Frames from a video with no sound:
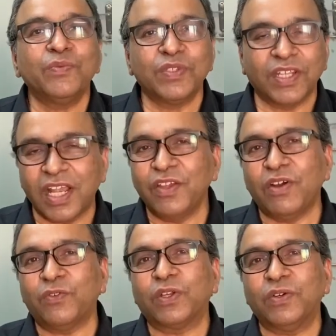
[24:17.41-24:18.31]
derive
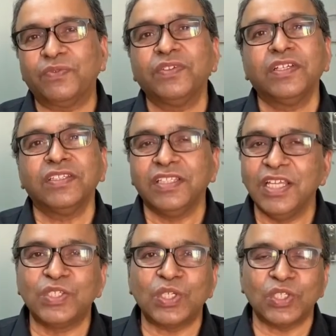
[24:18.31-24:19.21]
out of
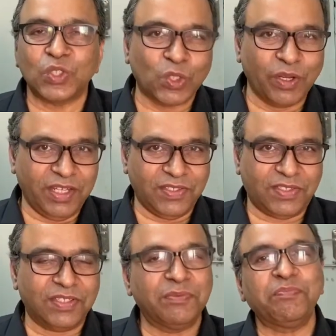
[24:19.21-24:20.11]
these stories.